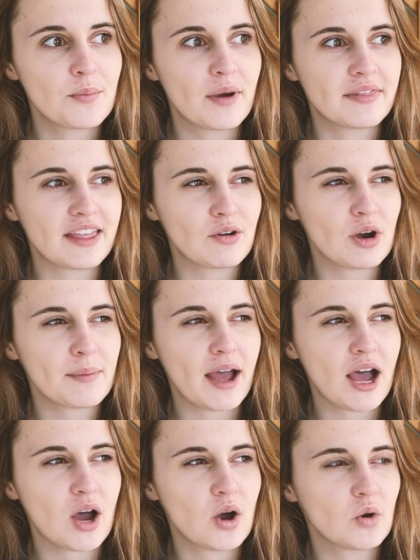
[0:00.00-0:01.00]
but they were
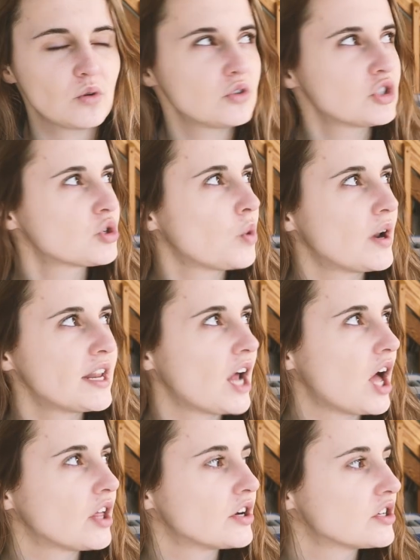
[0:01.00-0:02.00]
about
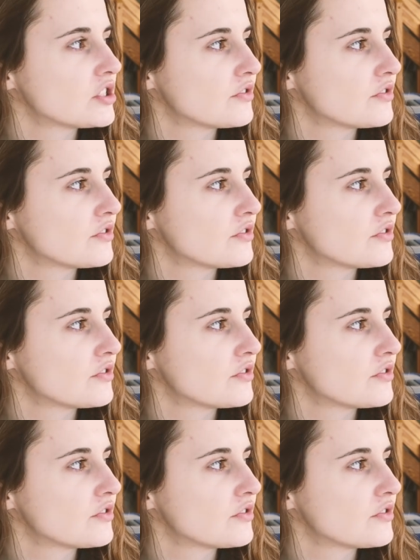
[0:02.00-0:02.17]
$20